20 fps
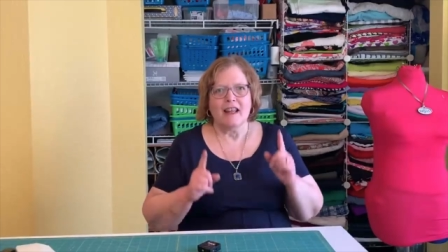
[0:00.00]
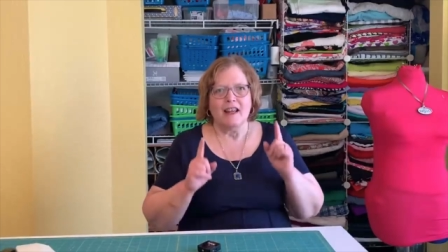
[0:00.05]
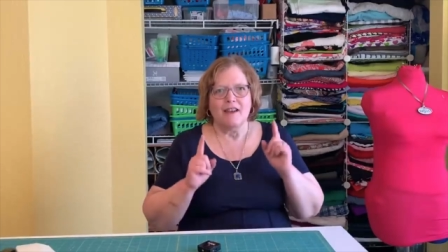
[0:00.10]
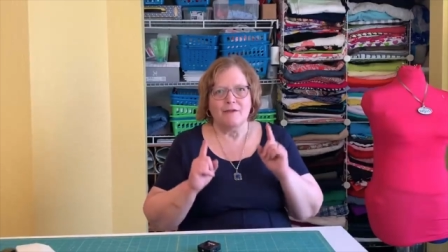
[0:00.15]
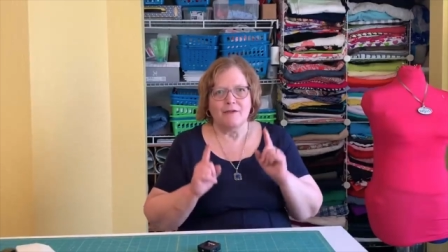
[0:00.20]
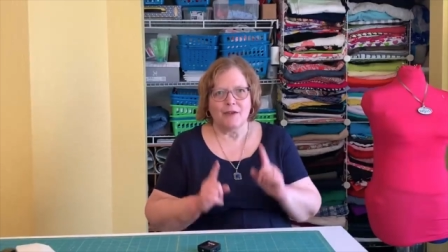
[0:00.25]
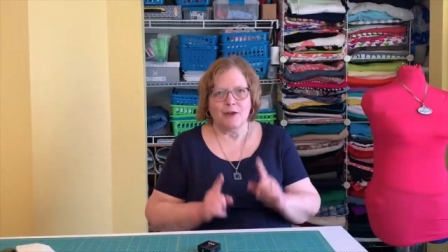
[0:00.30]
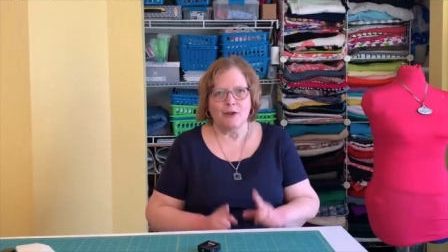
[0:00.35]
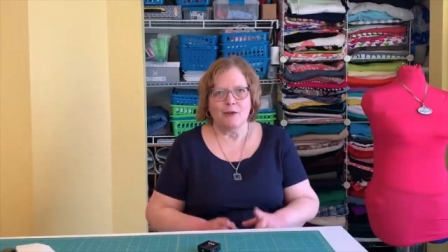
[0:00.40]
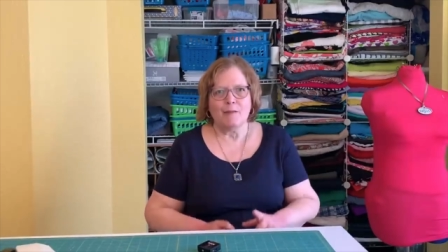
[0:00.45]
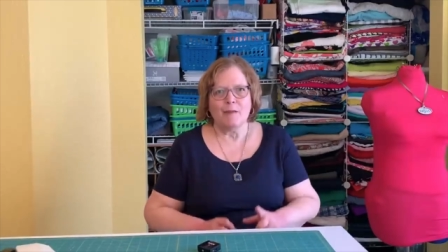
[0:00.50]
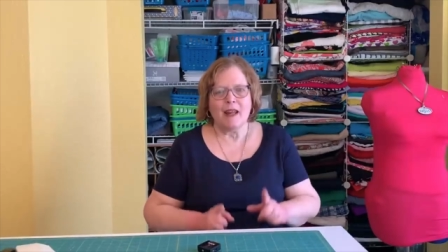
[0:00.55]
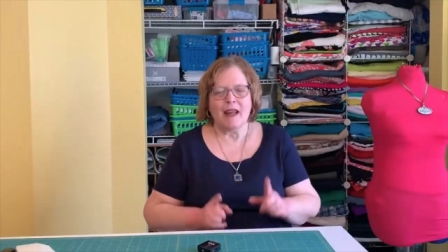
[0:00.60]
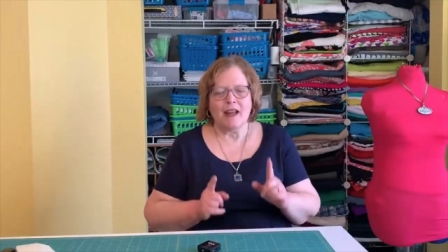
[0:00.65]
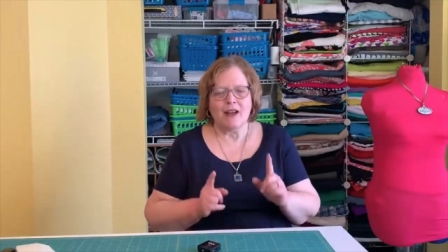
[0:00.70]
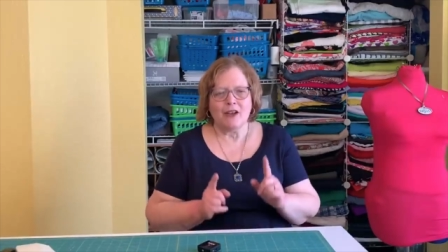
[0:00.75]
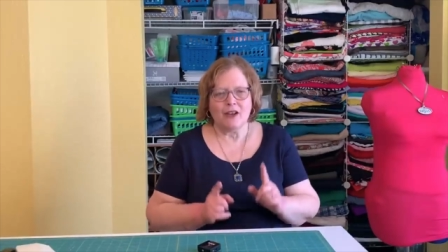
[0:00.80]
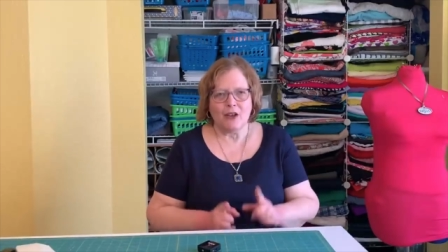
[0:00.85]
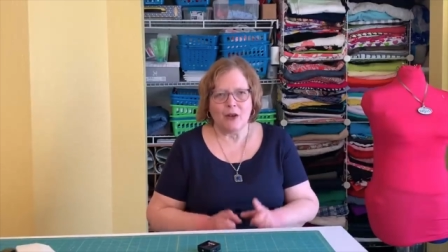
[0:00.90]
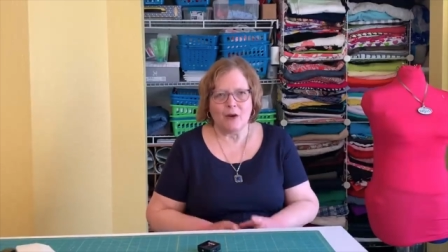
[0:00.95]
If you
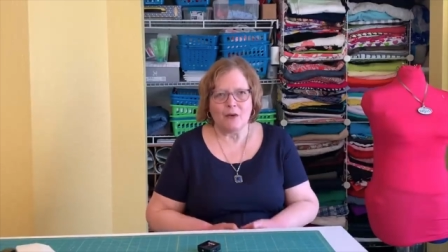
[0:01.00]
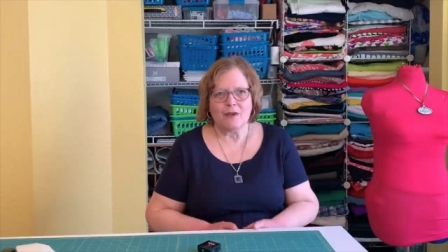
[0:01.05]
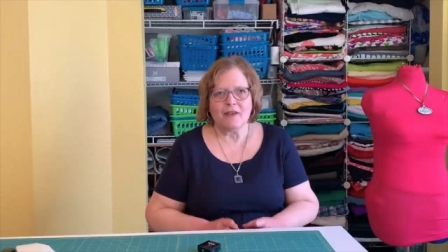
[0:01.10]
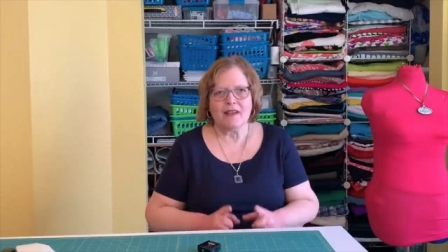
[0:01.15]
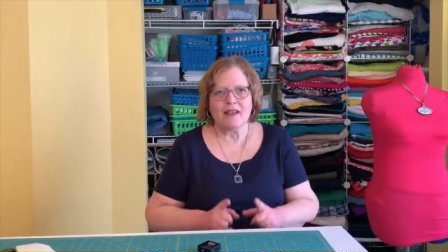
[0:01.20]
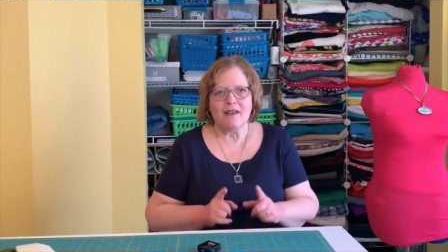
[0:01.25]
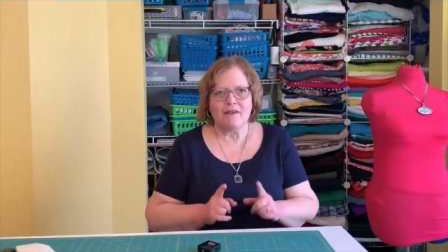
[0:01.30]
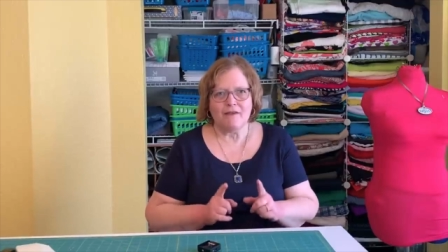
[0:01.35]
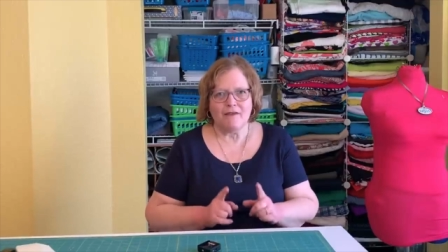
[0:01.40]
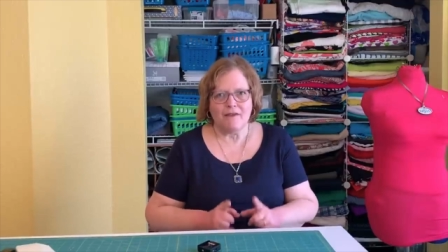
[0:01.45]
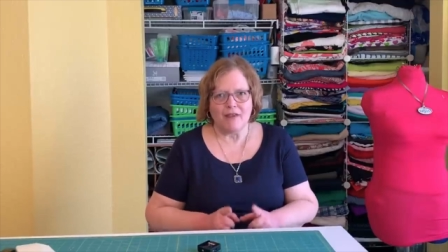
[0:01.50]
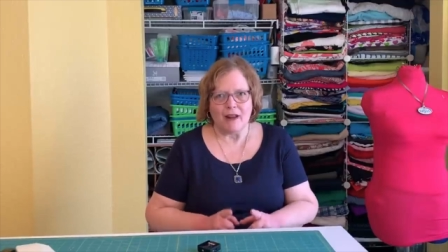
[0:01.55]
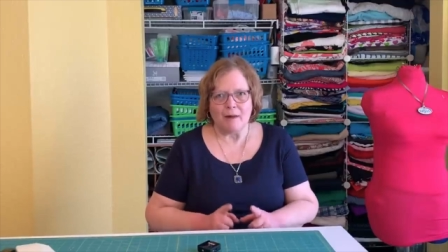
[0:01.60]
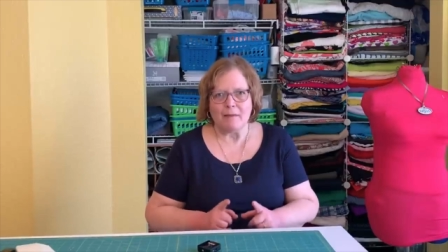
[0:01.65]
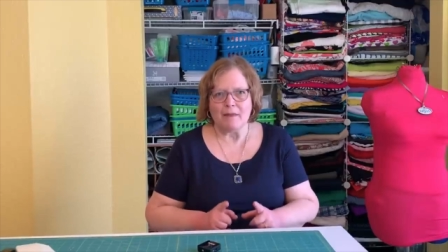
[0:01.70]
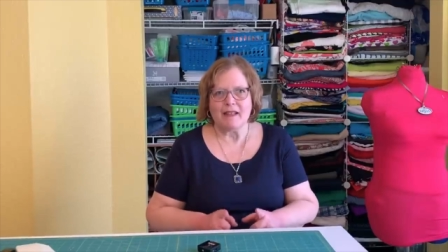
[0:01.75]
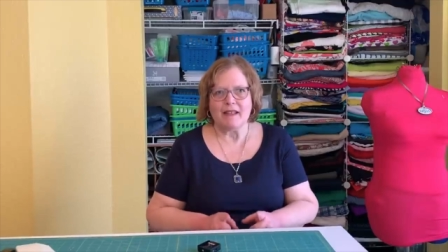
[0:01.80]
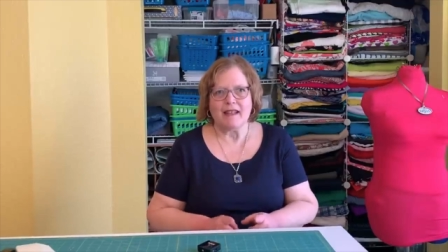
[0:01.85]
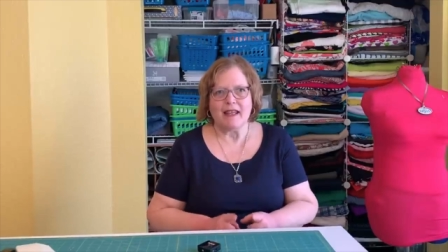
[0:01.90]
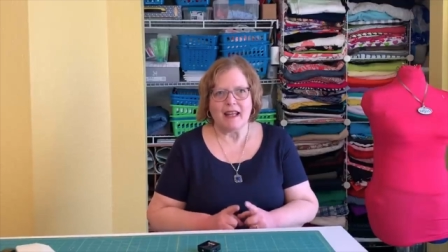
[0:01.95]
make clothes that fit, I'm
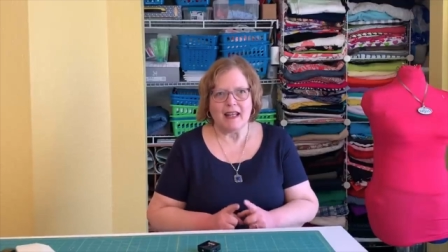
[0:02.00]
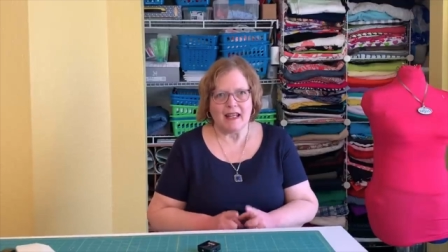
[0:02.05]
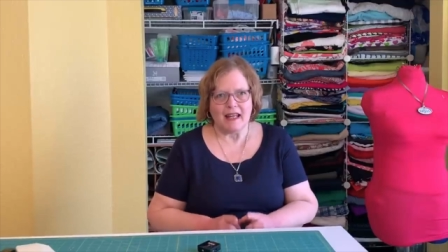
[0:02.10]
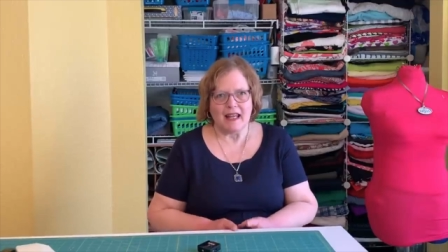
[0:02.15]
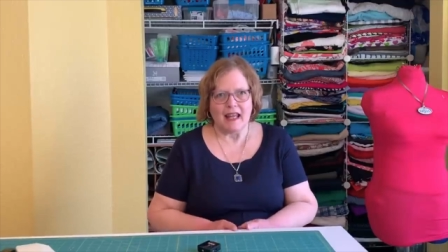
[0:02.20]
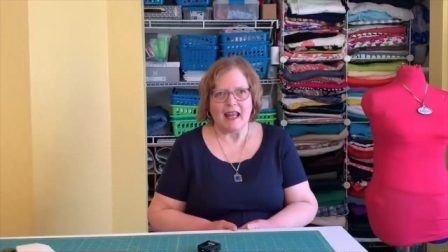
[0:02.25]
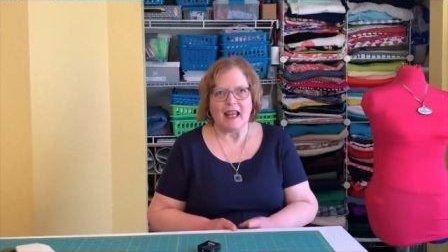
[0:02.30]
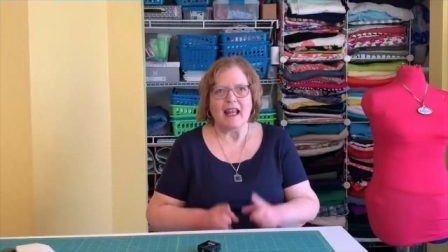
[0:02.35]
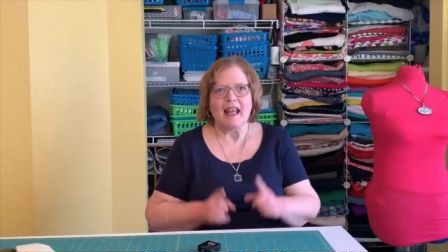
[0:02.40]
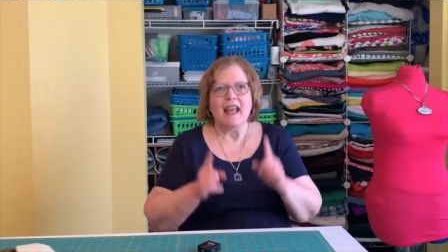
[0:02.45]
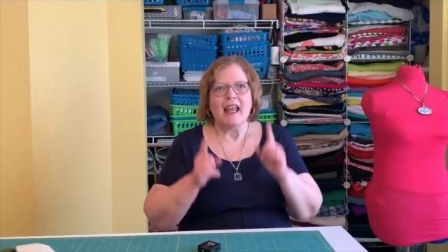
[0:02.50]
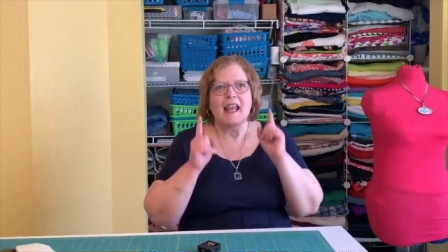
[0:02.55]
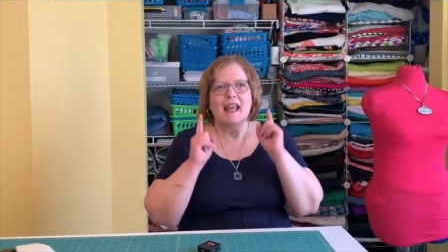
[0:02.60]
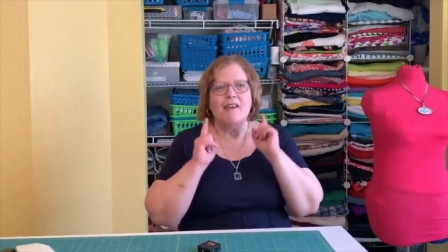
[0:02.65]
going to say it again,